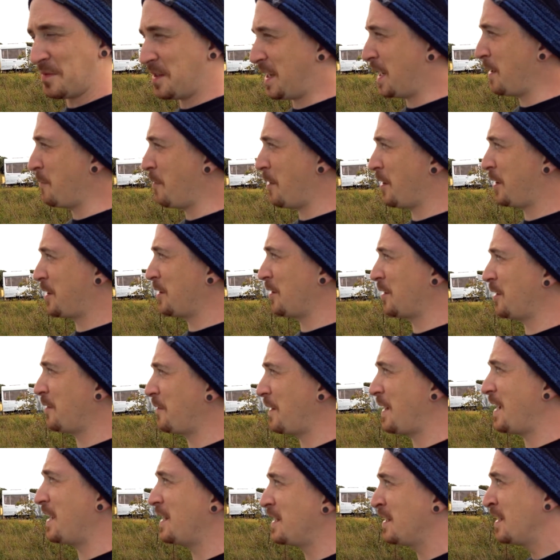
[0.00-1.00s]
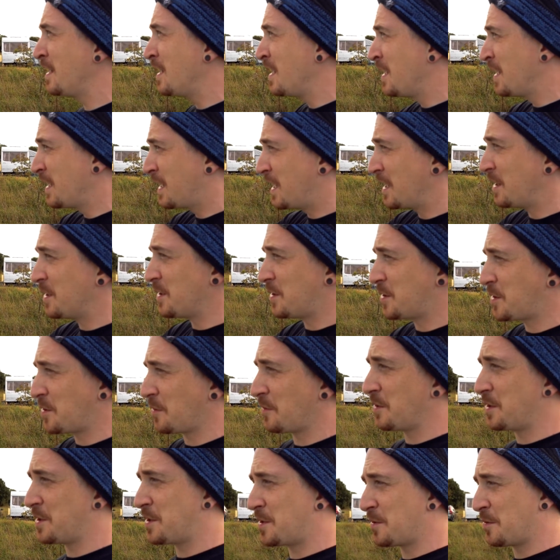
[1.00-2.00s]
keep working on the van, get the
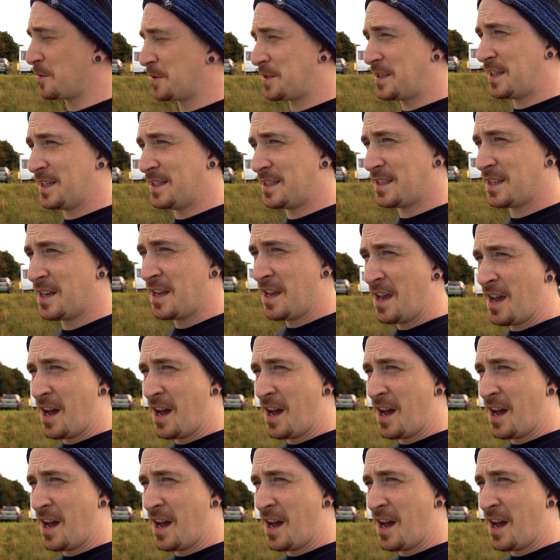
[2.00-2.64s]
storage sorted.